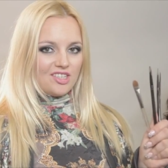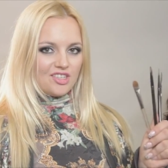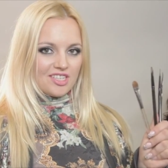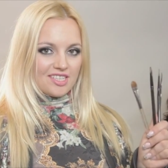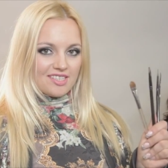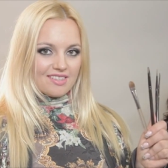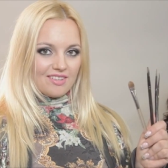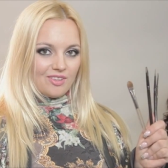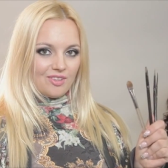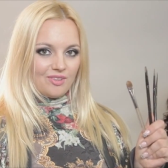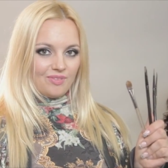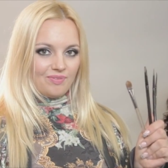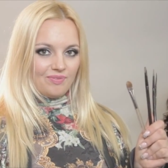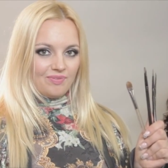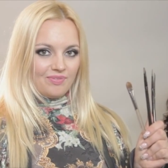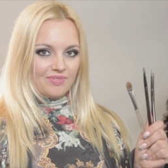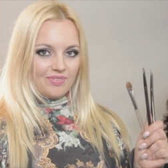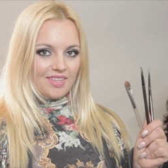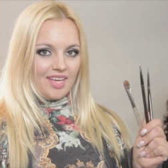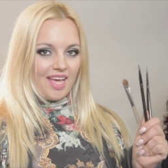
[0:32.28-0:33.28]
chisel,
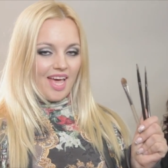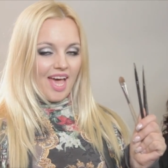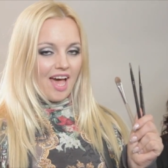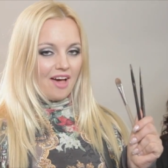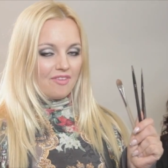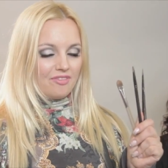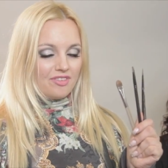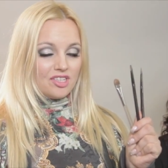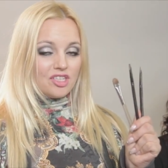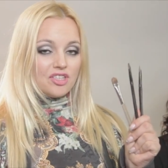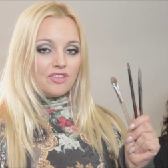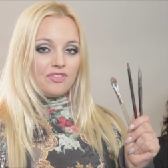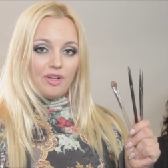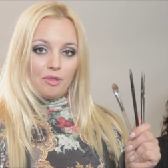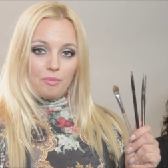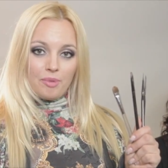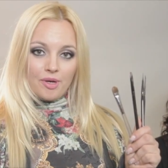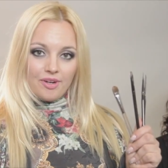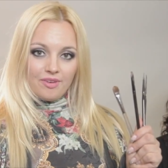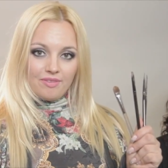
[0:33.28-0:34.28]
half inch
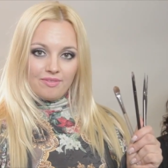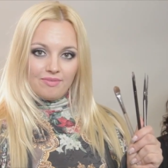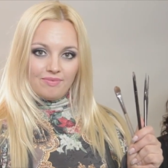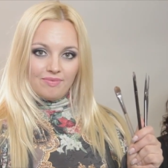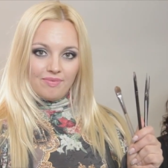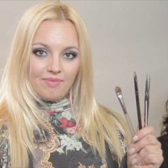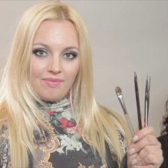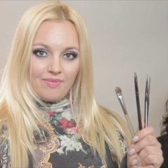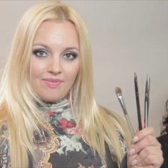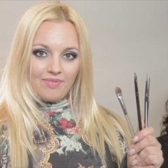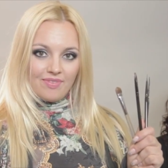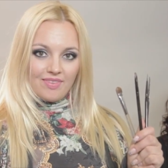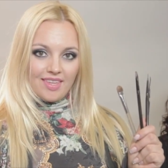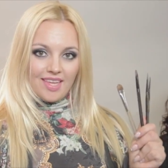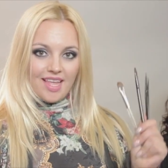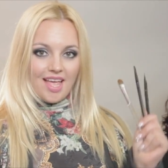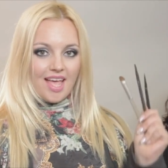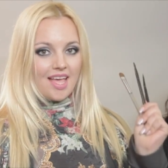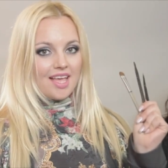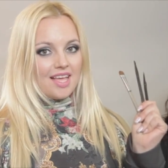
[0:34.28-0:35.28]
filbert,
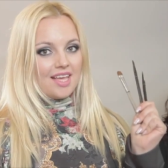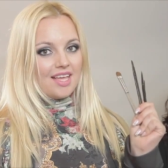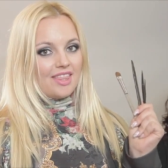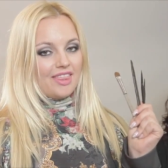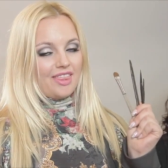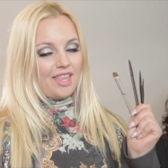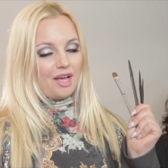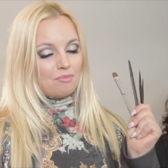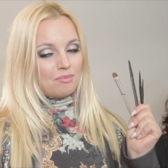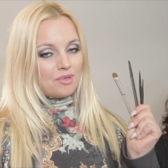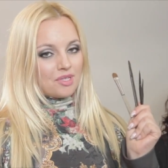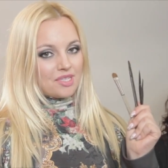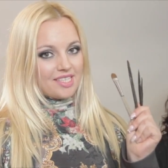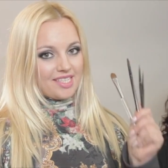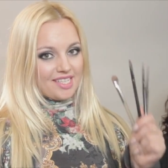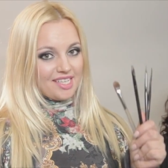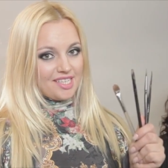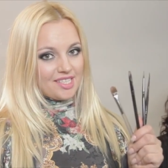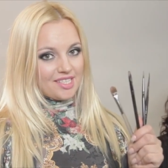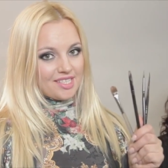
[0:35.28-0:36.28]
number
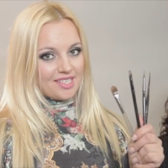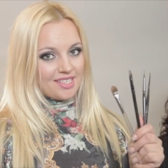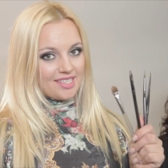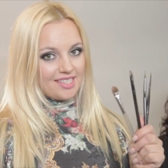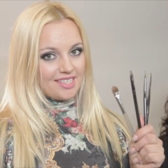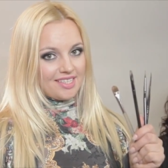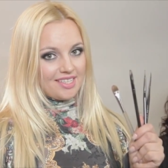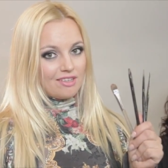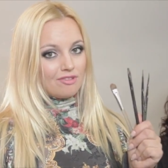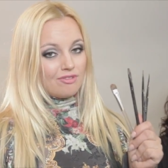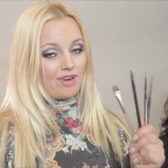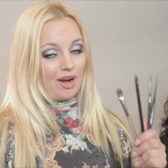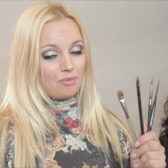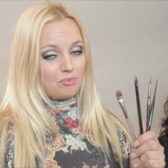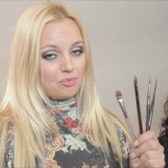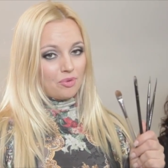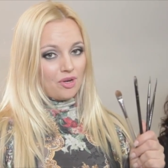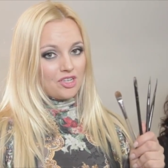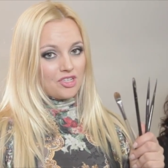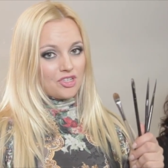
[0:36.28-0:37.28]
six,
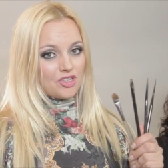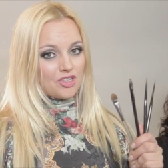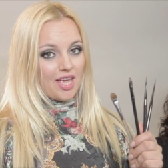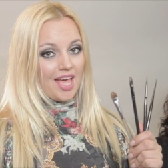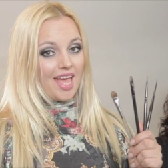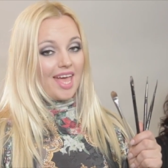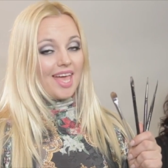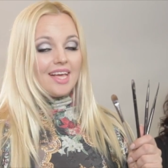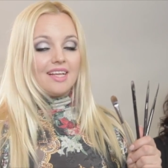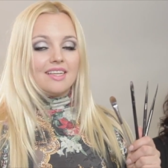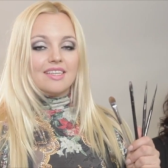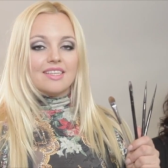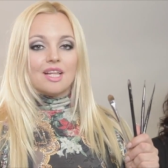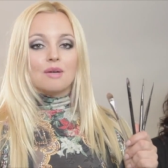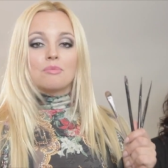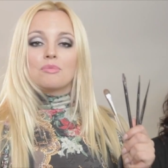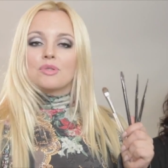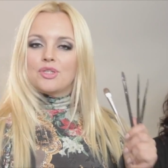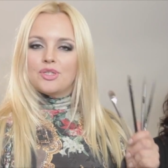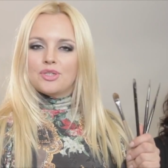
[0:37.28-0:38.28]
round brush, and
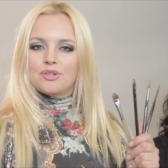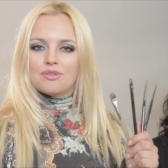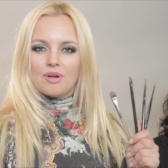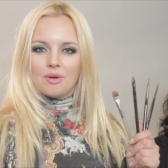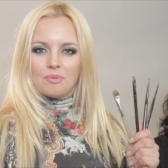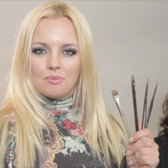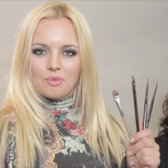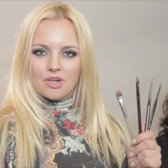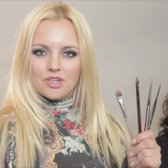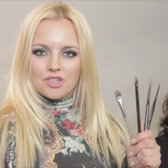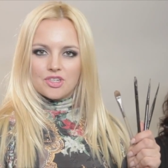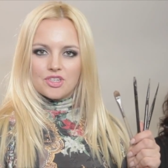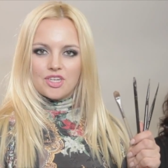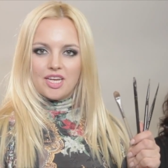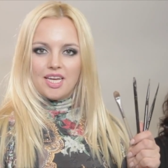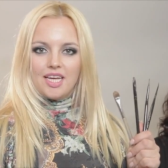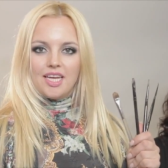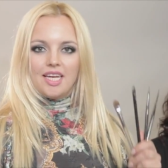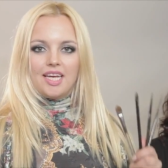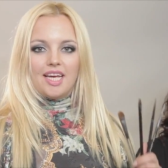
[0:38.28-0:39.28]
number two, round brush.
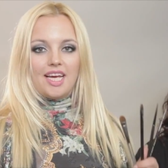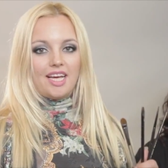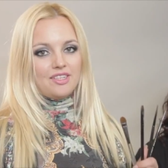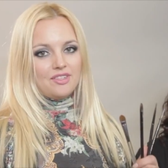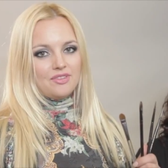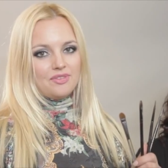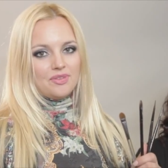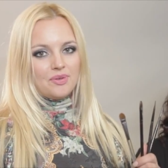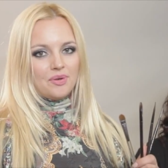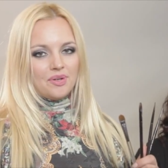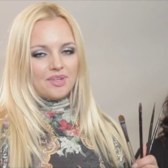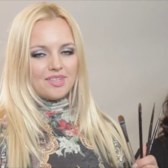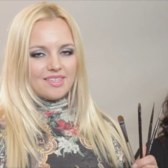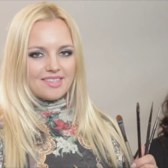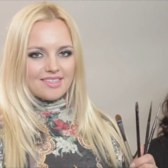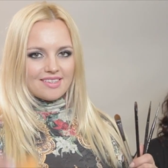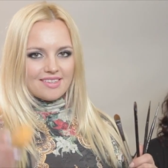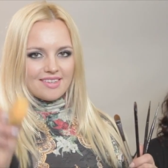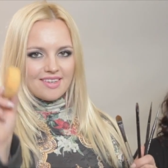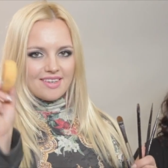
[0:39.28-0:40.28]
And of course,